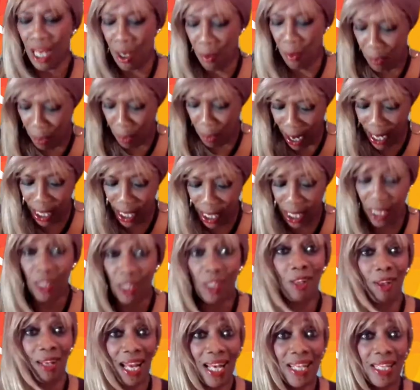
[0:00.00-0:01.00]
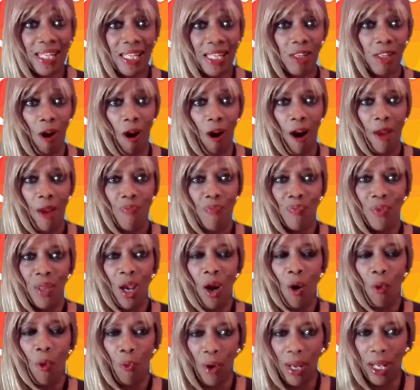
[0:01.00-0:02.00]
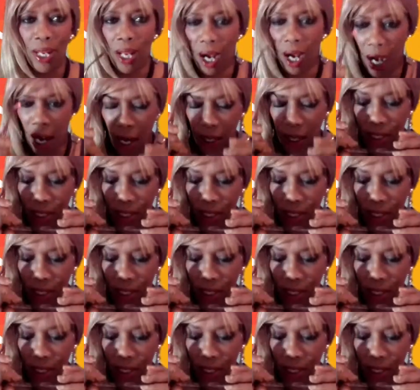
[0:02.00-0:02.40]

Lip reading: embracing? So let's start with